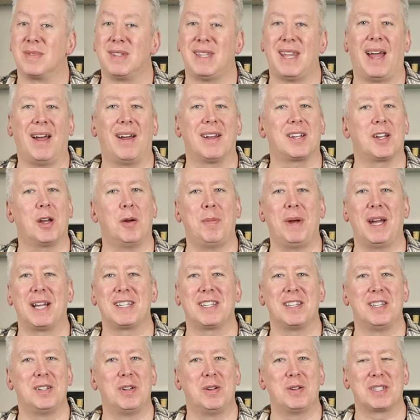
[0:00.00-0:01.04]
Now I come
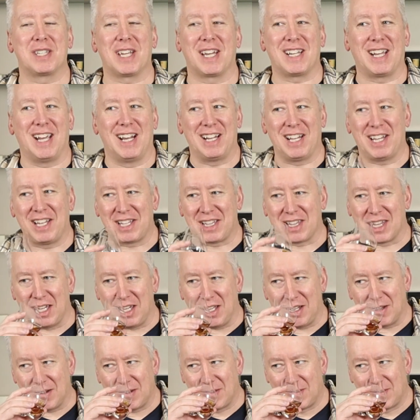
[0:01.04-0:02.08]
back to the nose. I kind of like
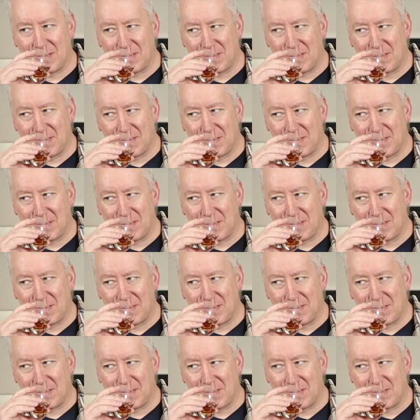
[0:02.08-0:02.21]
that.